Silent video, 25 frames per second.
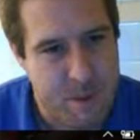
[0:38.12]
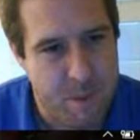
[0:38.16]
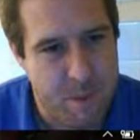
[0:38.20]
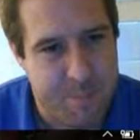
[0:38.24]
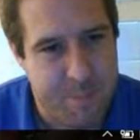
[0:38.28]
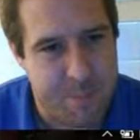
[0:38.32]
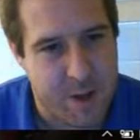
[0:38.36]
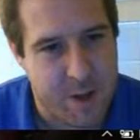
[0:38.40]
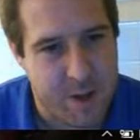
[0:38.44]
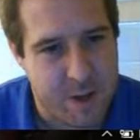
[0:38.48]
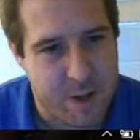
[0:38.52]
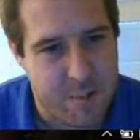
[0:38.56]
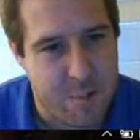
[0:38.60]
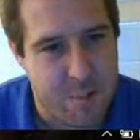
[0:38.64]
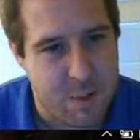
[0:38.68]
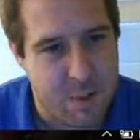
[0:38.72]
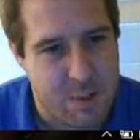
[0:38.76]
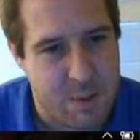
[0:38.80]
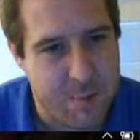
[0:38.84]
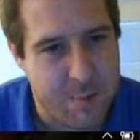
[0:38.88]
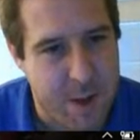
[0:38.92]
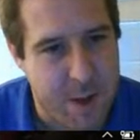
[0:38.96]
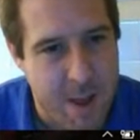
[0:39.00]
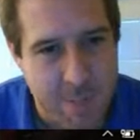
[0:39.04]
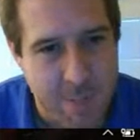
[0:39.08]
Don't forget to
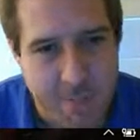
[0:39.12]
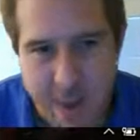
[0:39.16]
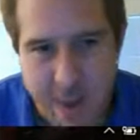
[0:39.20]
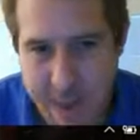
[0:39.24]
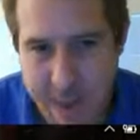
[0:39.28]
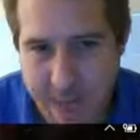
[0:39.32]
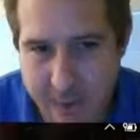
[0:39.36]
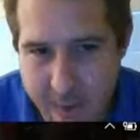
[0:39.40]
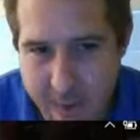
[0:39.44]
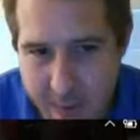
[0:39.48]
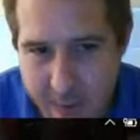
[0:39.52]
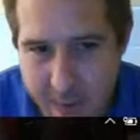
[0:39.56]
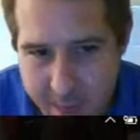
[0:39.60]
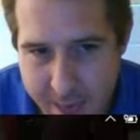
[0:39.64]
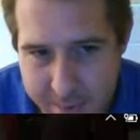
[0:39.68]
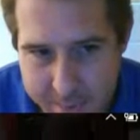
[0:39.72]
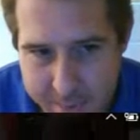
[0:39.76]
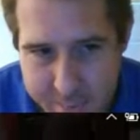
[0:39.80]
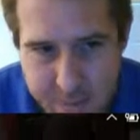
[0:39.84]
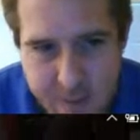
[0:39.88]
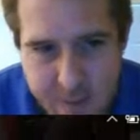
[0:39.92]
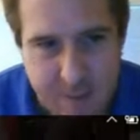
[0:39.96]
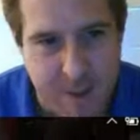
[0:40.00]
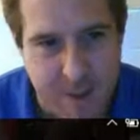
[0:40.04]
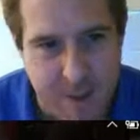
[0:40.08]
multiply by
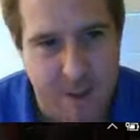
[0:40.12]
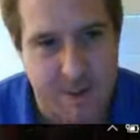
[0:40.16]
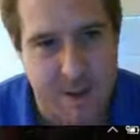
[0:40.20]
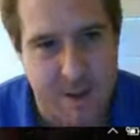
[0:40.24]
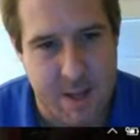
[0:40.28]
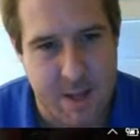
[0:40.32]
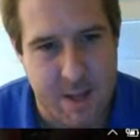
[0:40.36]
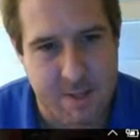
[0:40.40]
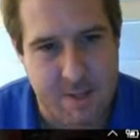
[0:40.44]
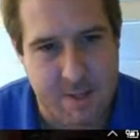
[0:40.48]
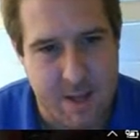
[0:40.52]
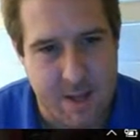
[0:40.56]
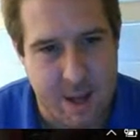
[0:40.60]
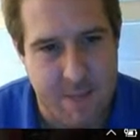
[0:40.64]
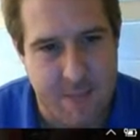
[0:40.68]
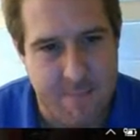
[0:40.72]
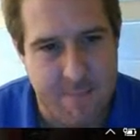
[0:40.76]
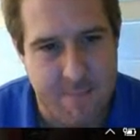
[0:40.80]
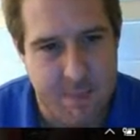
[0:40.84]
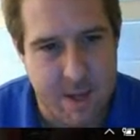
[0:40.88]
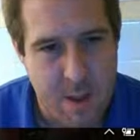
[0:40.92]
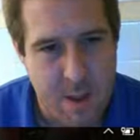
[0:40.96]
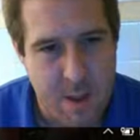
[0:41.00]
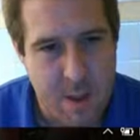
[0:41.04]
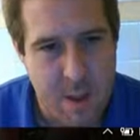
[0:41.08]
everything on the inside.
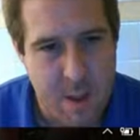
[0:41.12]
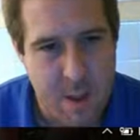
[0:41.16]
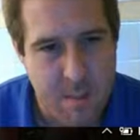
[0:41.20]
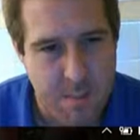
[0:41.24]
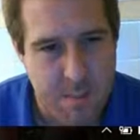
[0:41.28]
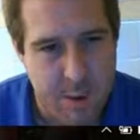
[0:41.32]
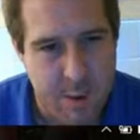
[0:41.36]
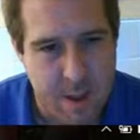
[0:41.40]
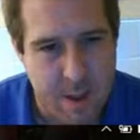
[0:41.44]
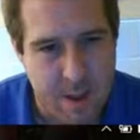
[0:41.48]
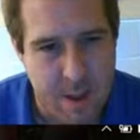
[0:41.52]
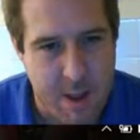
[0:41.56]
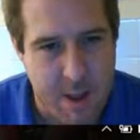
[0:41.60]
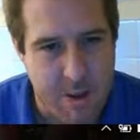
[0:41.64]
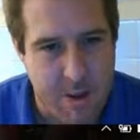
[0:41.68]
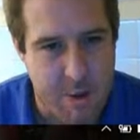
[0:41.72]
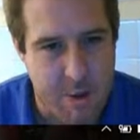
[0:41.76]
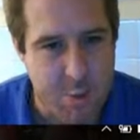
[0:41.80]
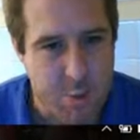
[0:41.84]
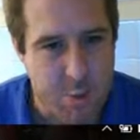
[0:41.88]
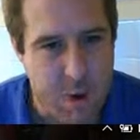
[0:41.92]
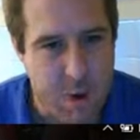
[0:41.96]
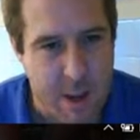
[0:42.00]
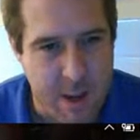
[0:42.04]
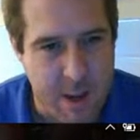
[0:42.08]
Bring down
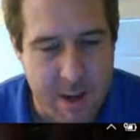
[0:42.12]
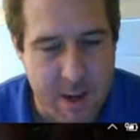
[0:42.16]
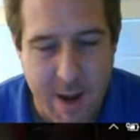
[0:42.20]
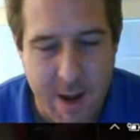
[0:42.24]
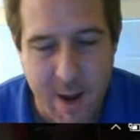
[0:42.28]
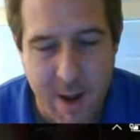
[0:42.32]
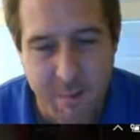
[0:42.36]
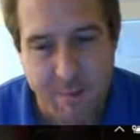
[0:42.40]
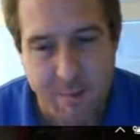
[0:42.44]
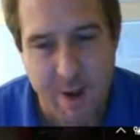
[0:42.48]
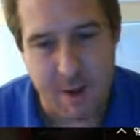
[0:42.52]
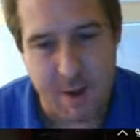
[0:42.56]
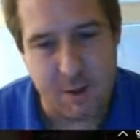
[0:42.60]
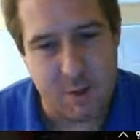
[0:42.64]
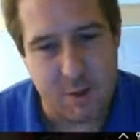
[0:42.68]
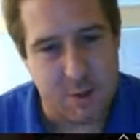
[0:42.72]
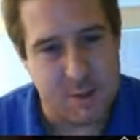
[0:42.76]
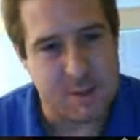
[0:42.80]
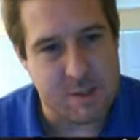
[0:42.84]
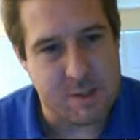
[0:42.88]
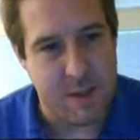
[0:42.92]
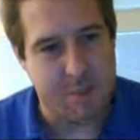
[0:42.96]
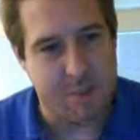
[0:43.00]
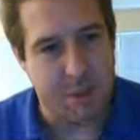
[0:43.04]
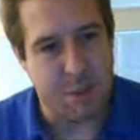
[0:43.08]
your 1, and now you've got a
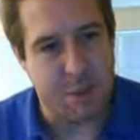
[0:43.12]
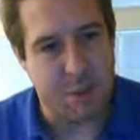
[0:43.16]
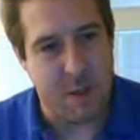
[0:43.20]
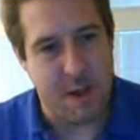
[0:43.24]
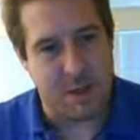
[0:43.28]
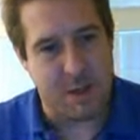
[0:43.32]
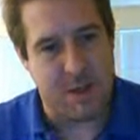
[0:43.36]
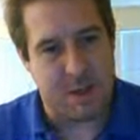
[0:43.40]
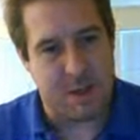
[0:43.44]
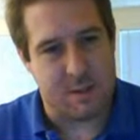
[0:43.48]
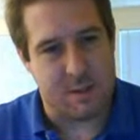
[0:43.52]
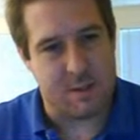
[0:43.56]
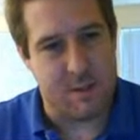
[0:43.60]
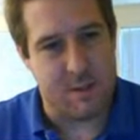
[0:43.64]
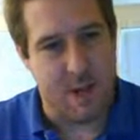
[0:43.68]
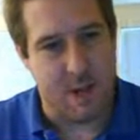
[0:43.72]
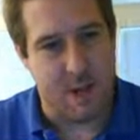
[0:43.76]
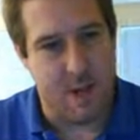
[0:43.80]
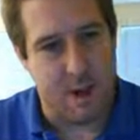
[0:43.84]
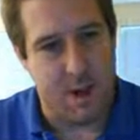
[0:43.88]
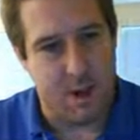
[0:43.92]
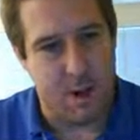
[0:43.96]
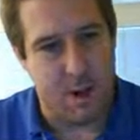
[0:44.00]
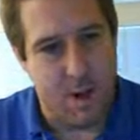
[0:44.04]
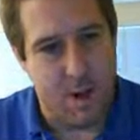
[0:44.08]
two-step equation. So
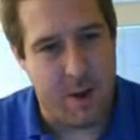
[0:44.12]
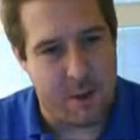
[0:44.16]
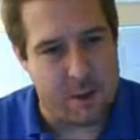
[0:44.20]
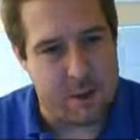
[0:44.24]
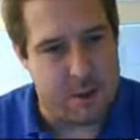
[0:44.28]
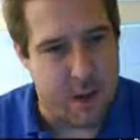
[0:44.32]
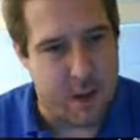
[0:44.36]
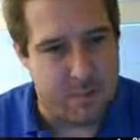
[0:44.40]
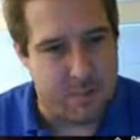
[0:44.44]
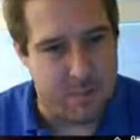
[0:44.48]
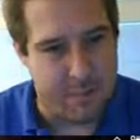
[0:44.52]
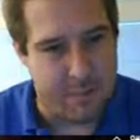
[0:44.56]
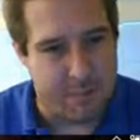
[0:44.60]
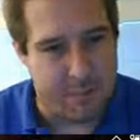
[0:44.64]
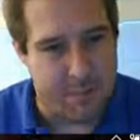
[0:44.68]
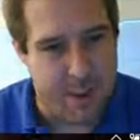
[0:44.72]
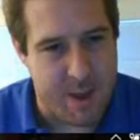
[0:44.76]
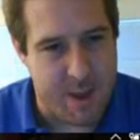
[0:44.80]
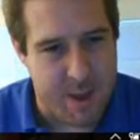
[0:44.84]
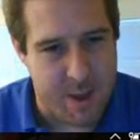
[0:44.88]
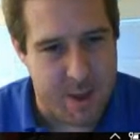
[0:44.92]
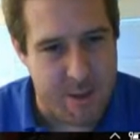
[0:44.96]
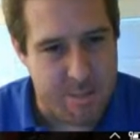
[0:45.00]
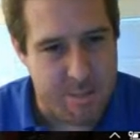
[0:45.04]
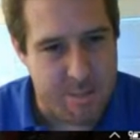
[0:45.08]
now you know how to solve it from
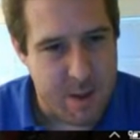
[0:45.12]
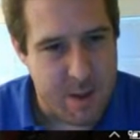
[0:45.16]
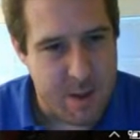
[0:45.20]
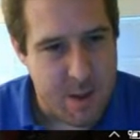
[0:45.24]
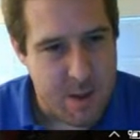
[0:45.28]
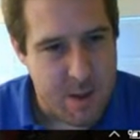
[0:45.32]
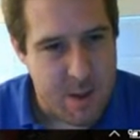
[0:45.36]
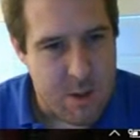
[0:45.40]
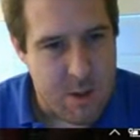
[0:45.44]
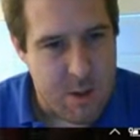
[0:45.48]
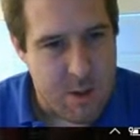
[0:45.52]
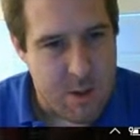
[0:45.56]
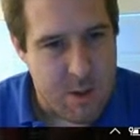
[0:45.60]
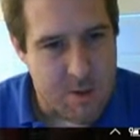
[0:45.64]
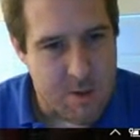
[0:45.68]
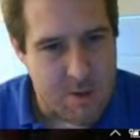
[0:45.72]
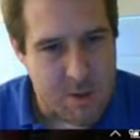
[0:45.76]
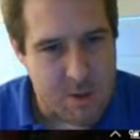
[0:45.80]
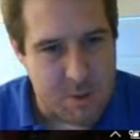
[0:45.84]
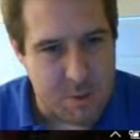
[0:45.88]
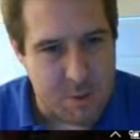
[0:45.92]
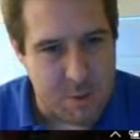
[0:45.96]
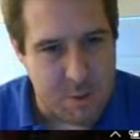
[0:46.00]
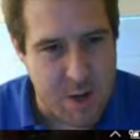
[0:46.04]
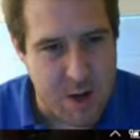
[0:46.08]
here. Use
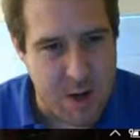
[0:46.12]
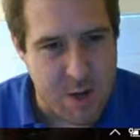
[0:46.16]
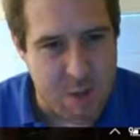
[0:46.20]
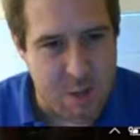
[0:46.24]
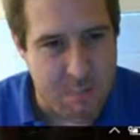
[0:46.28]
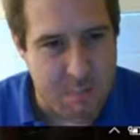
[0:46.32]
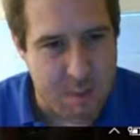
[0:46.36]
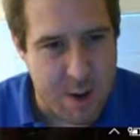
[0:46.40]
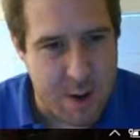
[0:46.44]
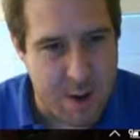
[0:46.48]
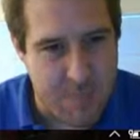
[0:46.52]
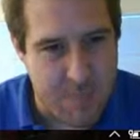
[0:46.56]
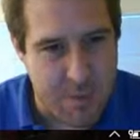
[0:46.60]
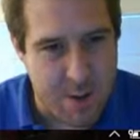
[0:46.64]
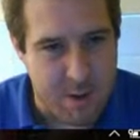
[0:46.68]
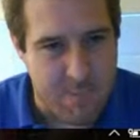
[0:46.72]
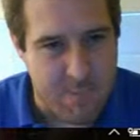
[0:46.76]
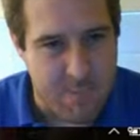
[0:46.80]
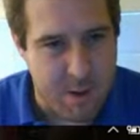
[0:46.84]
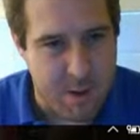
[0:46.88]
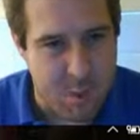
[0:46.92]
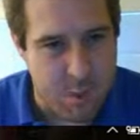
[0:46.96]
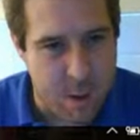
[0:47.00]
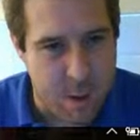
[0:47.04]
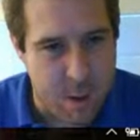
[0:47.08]
the subtraction property
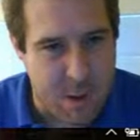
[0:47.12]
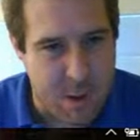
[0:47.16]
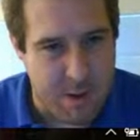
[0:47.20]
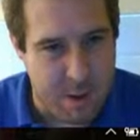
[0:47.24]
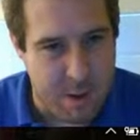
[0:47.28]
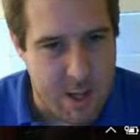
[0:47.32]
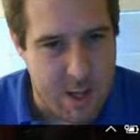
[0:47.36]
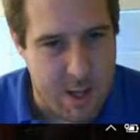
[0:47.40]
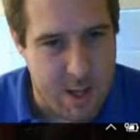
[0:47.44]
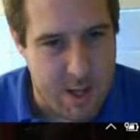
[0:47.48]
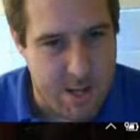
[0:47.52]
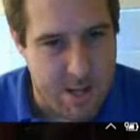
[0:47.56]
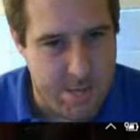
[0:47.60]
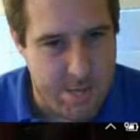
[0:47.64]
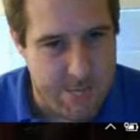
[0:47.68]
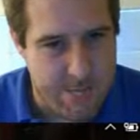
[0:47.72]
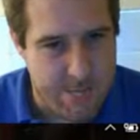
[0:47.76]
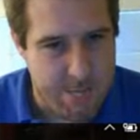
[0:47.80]
of equality.